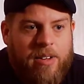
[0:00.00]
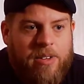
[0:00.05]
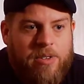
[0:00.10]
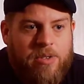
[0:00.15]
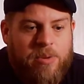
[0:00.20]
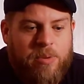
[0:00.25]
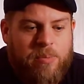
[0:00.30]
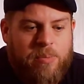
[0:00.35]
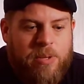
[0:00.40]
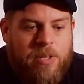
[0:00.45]

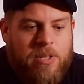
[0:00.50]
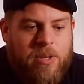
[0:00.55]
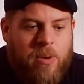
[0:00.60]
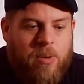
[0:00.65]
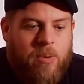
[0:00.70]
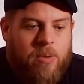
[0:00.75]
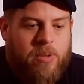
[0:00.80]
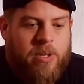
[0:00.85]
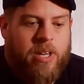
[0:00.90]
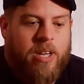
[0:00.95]
Truth be
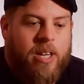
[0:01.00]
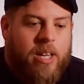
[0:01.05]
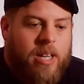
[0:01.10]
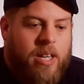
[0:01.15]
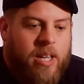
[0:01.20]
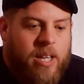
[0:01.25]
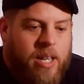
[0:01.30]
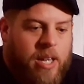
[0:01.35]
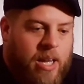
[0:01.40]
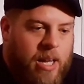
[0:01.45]
told,
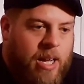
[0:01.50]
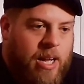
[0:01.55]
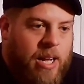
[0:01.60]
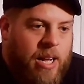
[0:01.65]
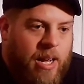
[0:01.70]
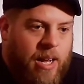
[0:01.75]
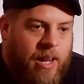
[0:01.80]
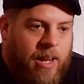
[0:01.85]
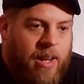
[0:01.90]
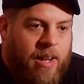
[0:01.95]

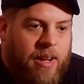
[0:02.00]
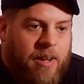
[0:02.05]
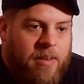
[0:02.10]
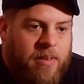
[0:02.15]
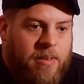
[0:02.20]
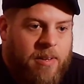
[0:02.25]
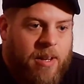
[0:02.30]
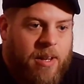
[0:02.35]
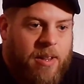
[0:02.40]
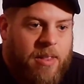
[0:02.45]
I
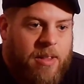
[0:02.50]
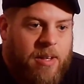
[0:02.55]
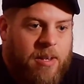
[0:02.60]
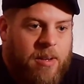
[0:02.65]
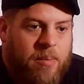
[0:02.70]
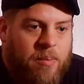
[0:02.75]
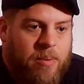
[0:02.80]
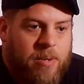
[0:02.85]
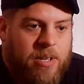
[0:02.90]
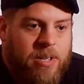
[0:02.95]

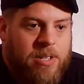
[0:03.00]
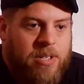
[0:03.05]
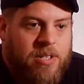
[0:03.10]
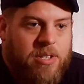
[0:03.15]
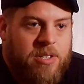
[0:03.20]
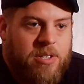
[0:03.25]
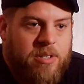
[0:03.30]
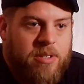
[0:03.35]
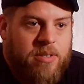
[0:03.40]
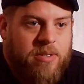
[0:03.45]
think it
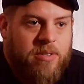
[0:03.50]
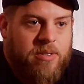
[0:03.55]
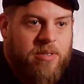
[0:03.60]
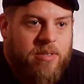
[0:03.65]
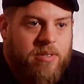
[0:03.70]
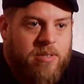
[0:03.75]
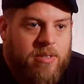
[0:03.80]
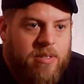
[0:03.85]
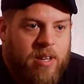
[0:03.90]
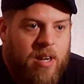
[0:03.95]
was
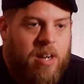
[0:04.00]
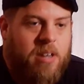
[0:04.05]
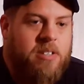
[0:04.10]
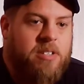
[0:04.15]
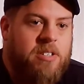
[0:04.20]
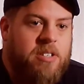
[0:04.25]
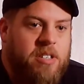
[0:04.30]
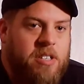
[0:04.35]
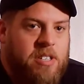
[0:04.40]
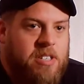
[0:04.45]

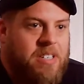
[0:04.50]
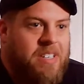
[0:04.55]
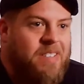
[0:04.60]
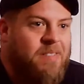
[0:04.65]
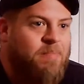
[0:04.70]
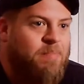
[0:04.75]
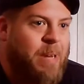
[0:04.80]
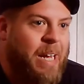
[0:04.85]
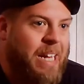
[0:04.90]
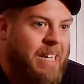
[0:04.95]
honestly
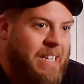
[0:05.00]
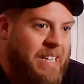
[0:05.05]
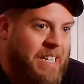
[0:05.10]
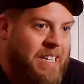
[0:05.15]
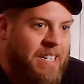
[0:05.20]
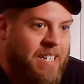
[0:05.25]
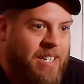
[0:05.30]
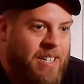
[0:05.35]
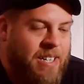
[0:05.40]
Steve Bailey.